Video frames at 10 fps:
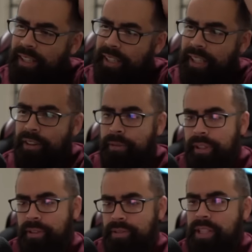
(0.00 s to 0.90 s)
Again, 3
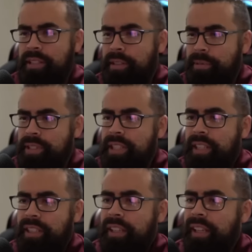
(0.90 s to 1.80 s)
of those days I was
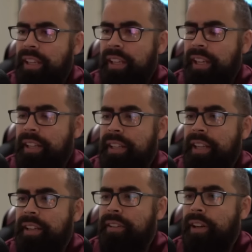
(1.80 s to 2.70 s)
sick, and
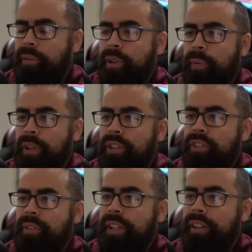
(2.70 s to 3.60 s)
then not really wanting to
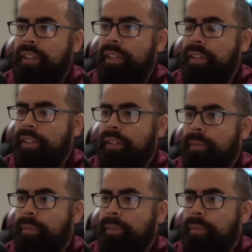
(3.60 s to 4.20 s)
do anything